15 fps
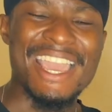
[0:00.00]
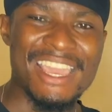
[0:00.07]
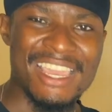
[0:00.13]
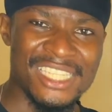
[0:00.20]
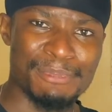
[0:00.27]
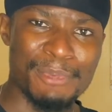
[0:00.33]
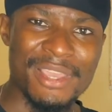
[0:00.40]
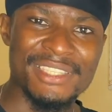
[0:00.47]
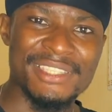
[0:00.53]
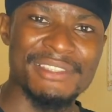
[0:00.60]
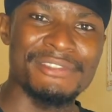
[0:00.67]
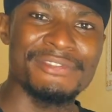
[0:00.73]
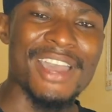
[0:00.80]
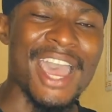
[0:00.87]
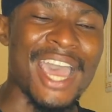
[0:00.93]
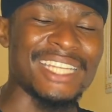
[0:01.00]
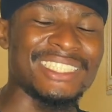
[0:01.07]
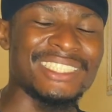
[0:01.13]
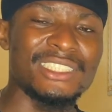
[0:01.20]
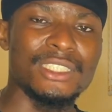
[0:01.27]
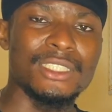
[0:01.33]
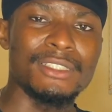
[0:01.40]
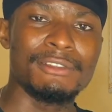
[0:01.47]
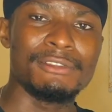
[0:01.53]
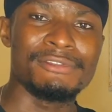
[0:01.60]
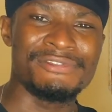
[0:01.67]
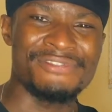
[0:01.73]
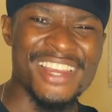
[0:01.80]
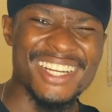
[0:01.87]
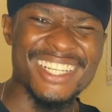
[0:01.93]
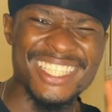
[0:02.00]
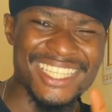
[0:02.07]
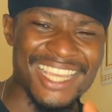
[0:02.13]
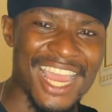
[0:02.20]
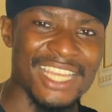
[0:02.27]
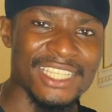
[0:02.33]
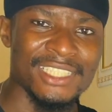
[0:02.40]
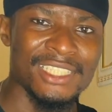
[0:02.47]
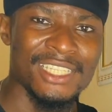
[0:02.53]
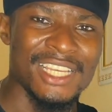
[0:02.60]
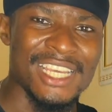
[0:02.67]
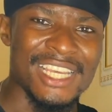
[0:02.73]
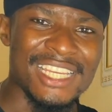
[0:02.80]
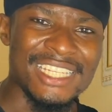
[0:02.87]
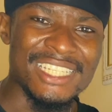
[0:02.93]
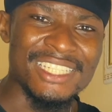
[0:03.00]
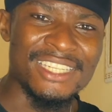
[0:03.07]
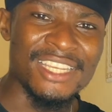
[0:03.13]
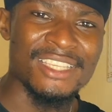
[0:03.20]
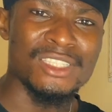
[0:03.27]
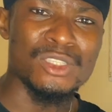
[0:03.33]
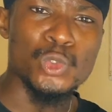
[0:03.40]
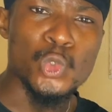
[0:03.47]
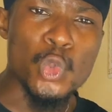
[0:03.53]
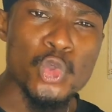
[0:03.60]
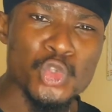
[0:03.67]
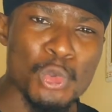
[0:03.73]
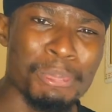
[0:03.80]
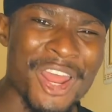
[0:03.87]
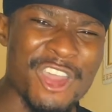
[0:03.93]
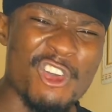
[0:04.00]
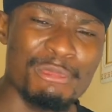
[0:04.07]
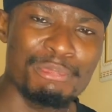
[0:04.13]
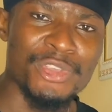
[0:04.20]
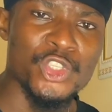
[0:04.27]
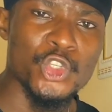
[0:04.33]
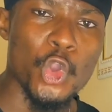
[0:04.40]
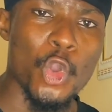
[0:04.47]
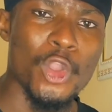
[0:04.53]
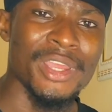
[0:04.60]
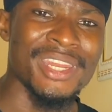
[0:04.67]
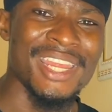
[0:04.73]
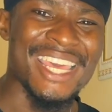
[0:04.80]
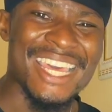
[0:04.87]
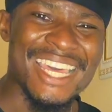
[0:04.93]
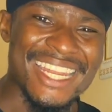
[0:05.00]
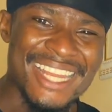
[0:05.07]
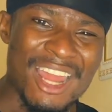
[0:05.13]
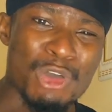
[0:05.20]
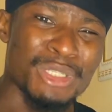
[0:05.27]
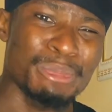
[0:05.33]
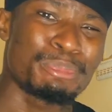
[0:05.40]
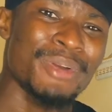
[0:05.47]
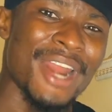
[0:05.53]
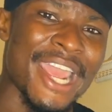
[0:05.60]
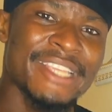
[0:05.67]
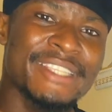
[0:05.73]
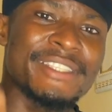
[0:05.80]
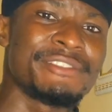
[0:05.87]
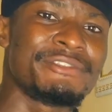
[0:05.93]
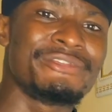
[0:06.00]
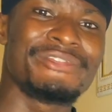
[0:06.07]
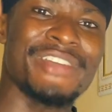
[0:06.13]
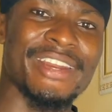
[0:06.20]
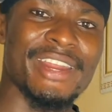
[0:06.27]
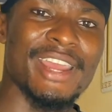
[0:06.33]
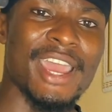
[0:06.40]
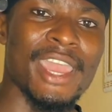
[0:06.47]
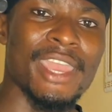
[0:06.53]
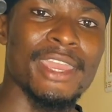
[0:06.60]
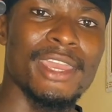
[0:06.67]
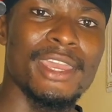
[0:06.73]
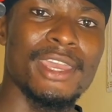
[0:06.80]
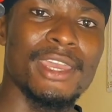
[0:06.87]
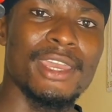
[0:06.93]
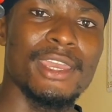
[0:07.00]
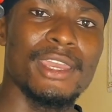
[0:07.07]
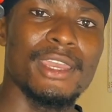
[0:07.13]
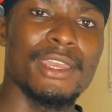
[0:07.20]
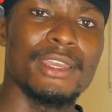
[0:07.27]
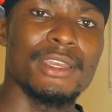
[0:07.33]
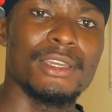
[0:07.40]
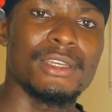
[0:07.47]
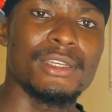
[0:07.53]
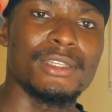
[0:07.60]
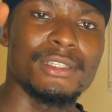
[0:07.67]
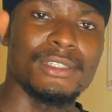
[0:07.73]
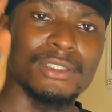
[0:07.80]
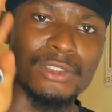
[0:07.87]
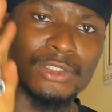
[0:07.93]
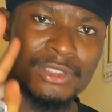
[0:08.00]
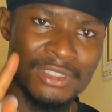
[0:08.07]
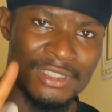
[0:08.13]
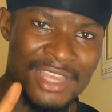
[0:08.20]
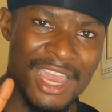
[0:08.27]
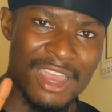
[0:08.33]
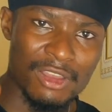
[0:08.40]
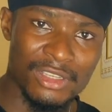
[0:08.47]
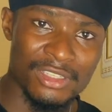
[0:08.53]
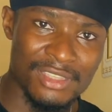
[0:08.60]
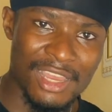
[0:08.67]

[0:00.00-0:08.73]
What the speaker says: expensive and very scarce. There's low supply of Bitcoin. Now the price is very high. Is that